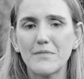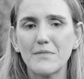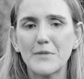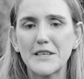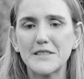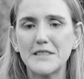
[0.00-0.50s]

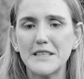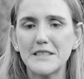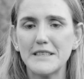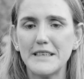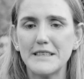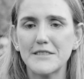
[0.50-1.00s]
because this
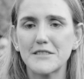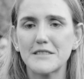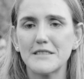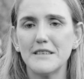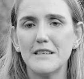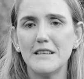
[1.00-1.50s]

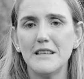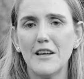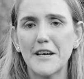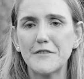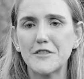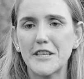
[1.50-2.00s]
is
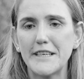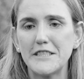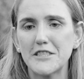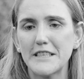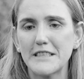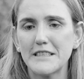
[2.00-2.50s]

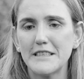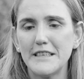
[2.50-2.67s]
life-changing.